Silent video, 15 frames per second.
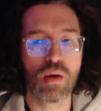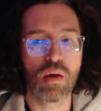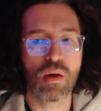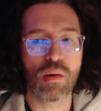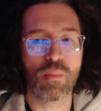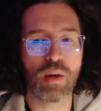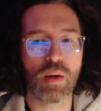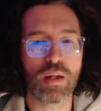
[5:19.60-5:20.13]

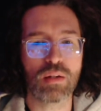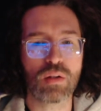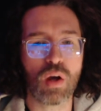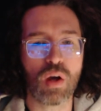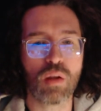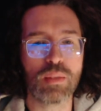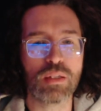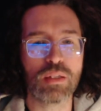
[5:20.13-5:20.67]
But
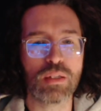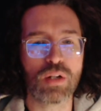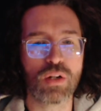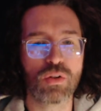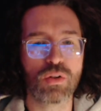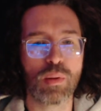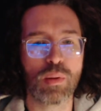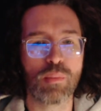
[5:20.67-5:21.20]
Ptolemy's
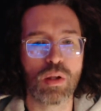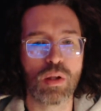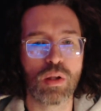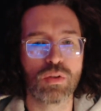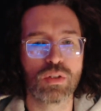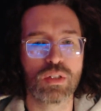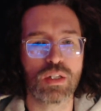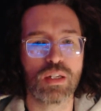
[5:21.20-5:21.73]

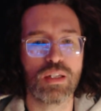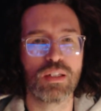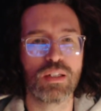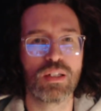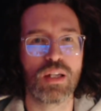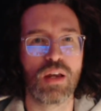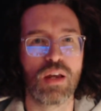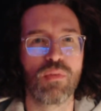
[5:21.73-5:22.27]
Tetrabiblos
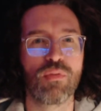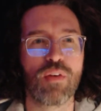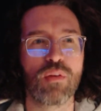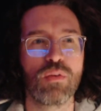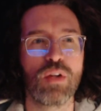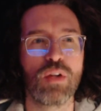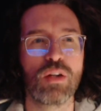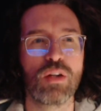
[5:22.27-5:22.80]
is a
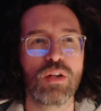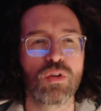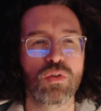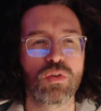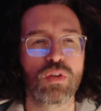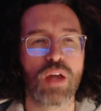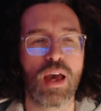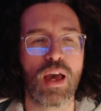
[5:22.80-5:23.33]

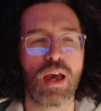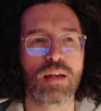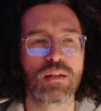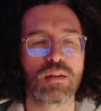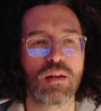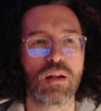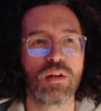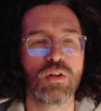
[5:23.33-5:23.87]
foundational
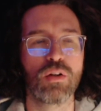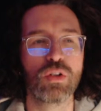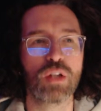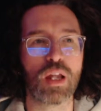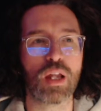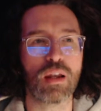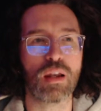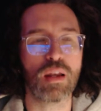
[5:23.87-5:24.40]
text in
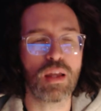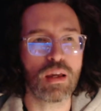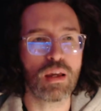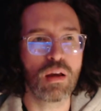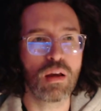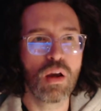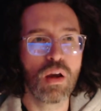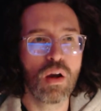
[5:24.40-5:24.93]

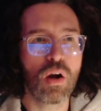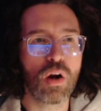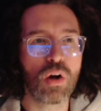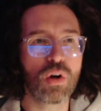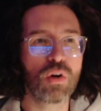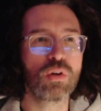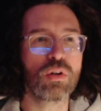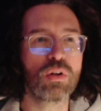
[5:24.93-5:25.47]
understanding
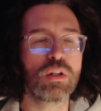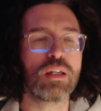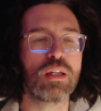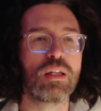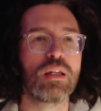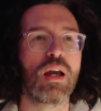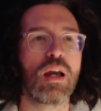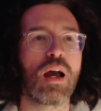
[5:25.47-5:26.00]

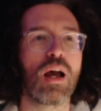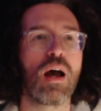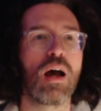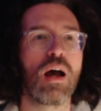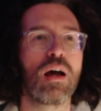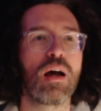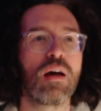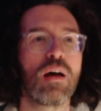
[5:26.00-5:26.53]
early
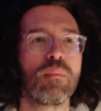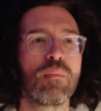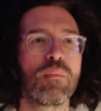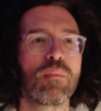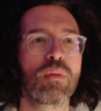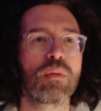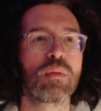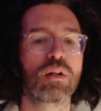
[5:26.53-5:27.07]

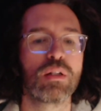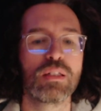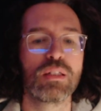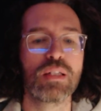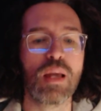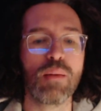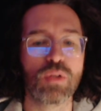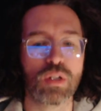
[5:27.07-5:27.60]

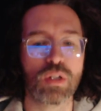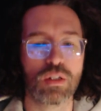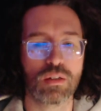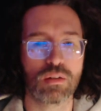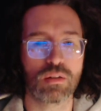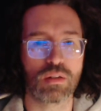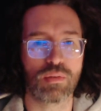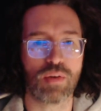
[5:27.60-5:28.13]

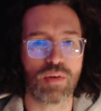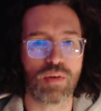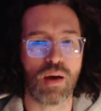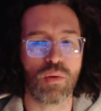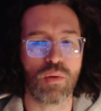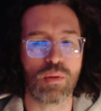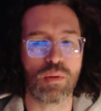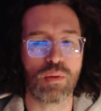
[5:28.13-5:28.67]
conceptions of
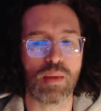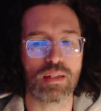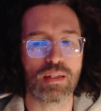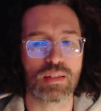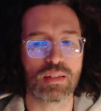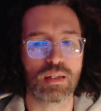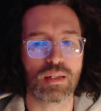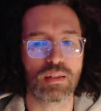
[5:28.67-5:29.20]
how we make
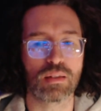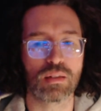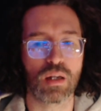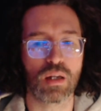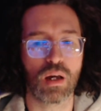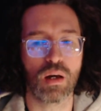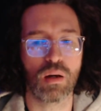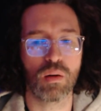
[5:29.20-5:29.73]
sense
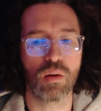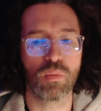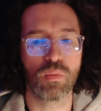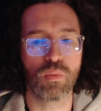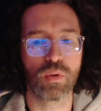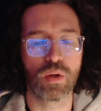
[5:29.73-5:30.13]
of